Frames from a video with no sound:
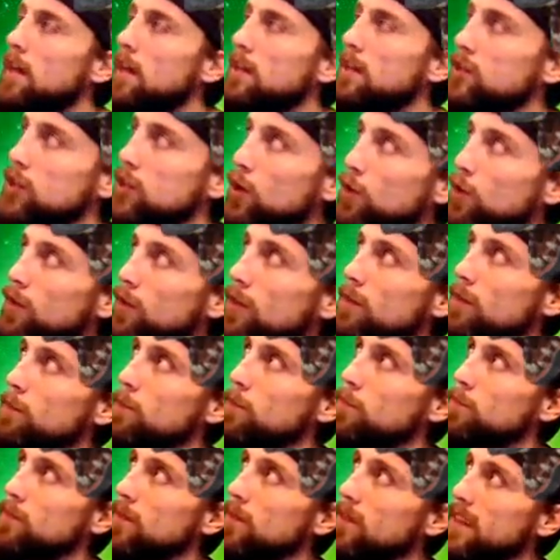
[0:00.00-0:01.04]
So
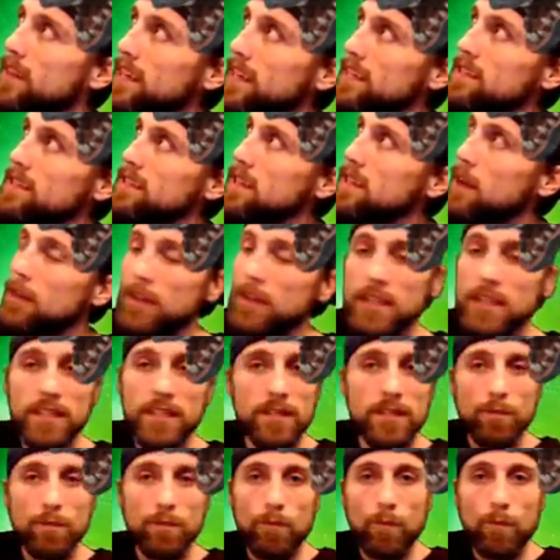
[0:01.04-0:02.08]
this,
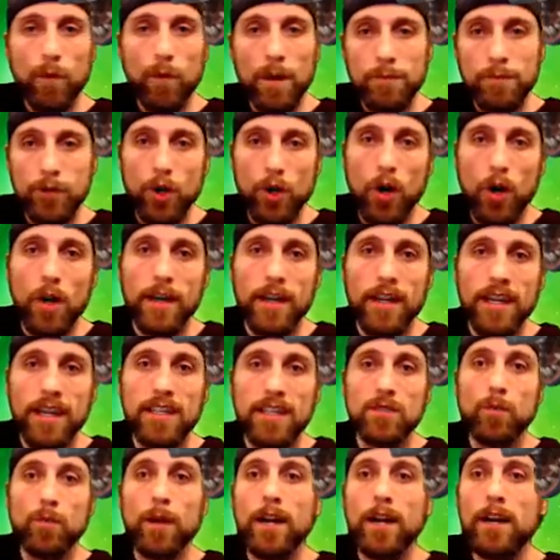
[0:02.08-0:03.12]
this, what I'm drawing
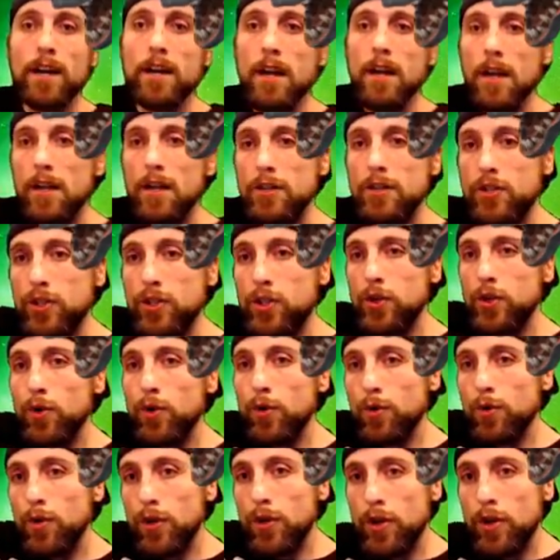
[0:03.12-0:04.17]
is where
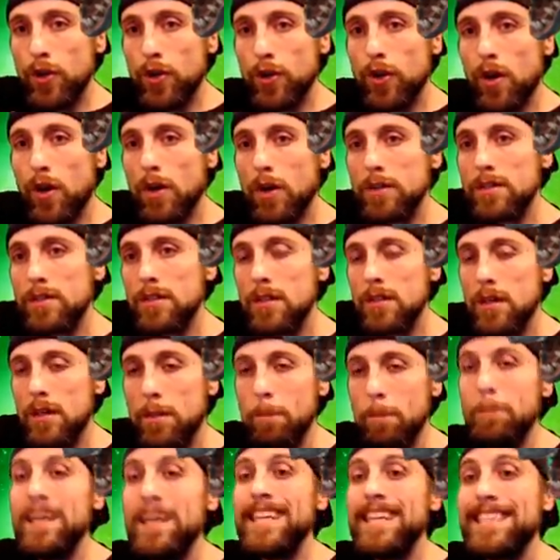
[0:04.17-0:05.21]
two neurons
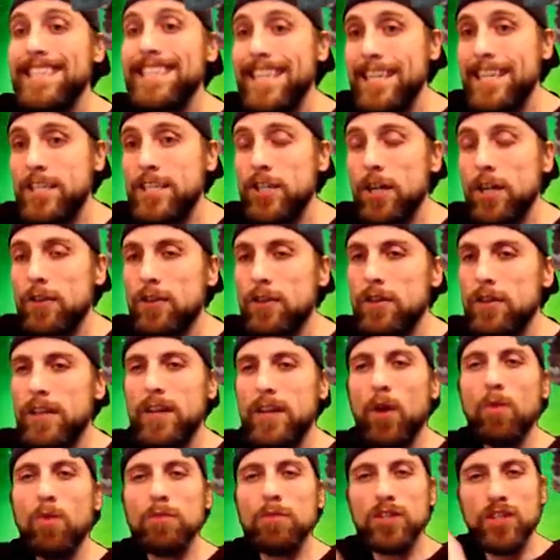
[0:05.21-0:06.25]
meet each other. They
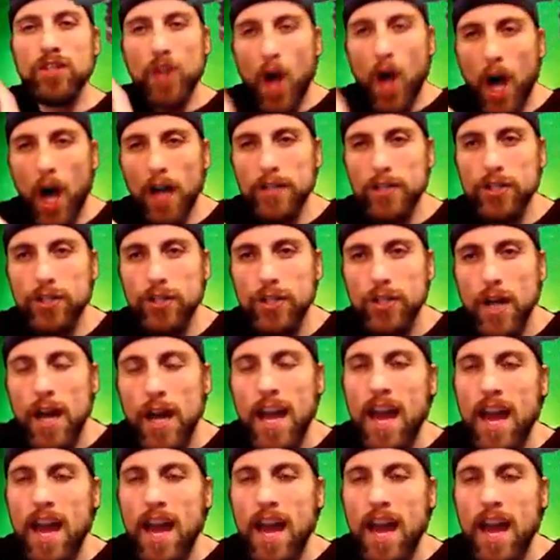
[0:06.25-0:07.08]
don't touch.